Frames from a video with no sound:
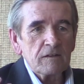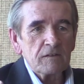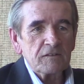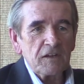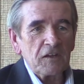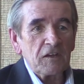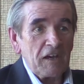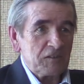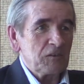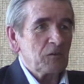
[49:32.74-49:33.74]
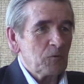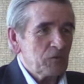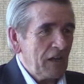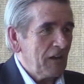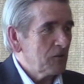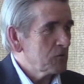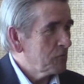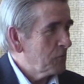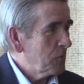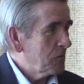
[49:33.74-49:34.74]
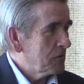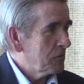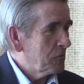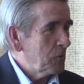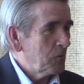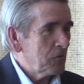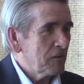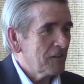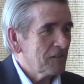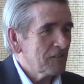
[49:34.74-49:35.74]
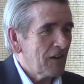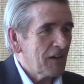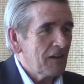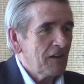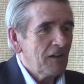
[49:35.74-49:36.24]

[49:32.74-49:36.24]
taking actually an old Daniel Defoe line,